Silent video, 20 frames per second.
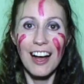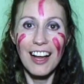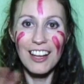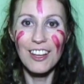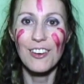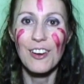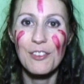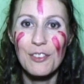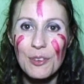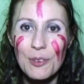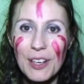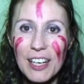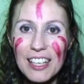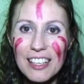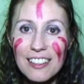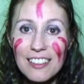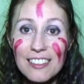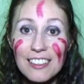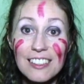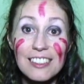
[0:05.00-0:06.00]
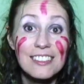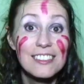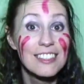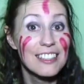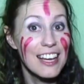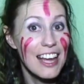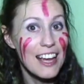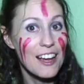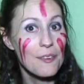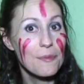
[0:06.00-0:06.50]
Hello everyone!
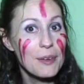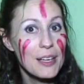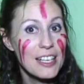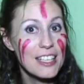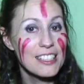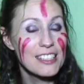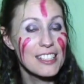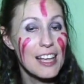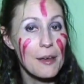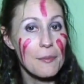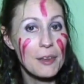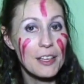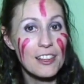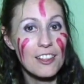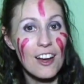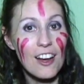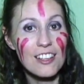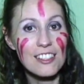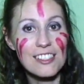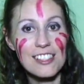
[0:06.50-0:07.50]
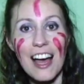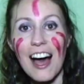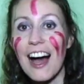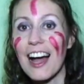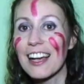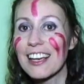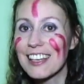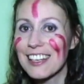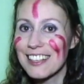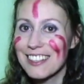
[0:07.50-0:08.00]
Today on Binky's Gaming Thoughts,
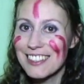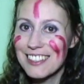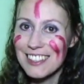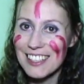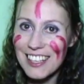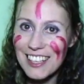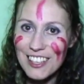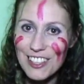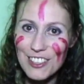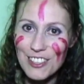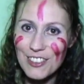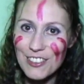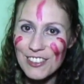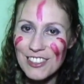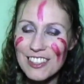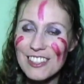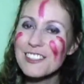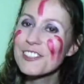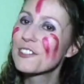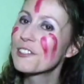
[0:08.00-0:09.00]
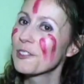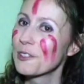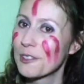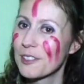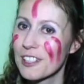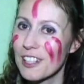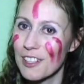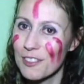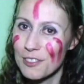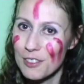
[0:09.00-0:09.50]
I continue the
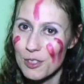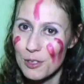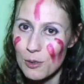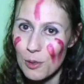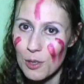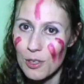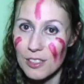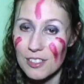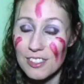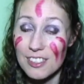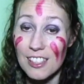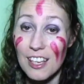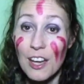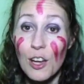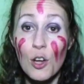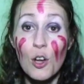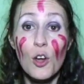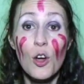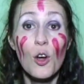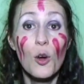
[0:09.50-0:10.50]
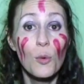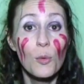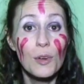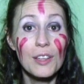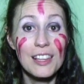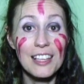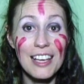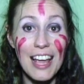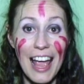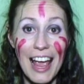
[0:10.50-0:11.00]
suit of swords
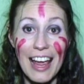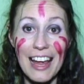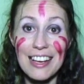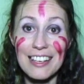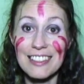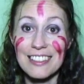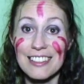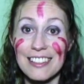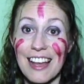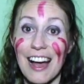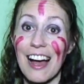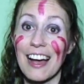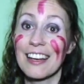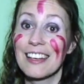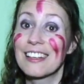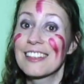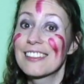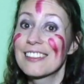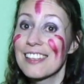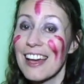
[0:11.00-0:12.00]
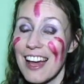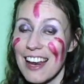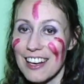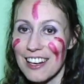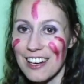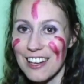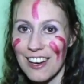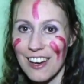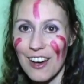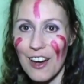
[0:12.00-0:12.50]
with the 8, 9,
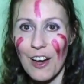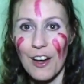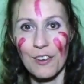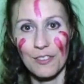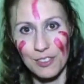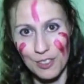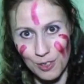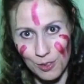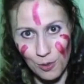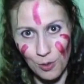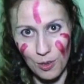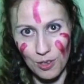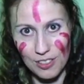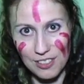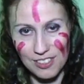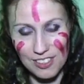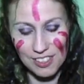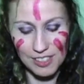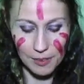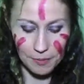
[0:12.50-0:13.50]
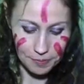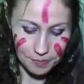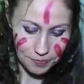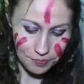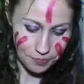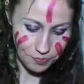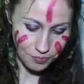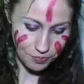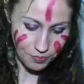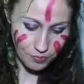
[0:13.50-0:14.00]
10 of swords
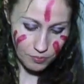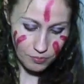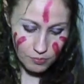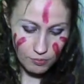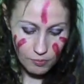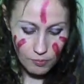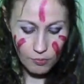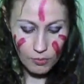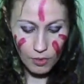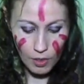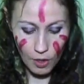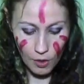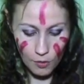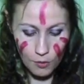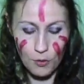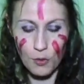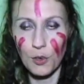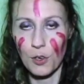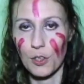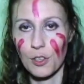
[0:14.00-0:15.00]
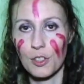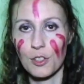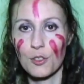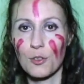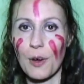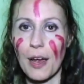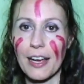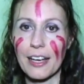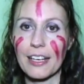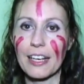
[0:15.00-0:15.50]
for
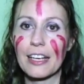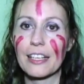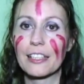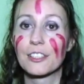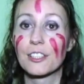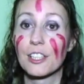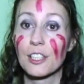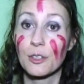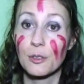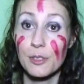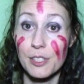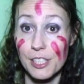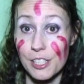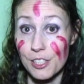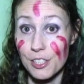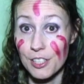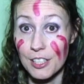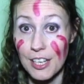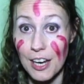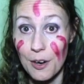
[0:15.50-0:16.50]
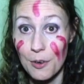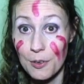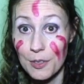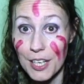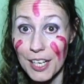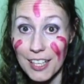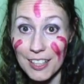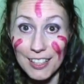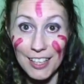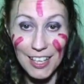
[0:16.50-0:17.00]
Dragon Age Inquisition Tarot
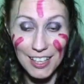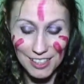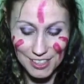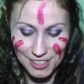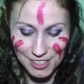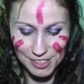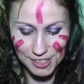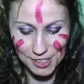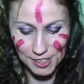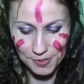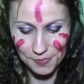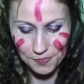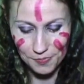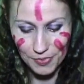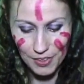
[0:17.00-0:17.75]
Deck Analysis.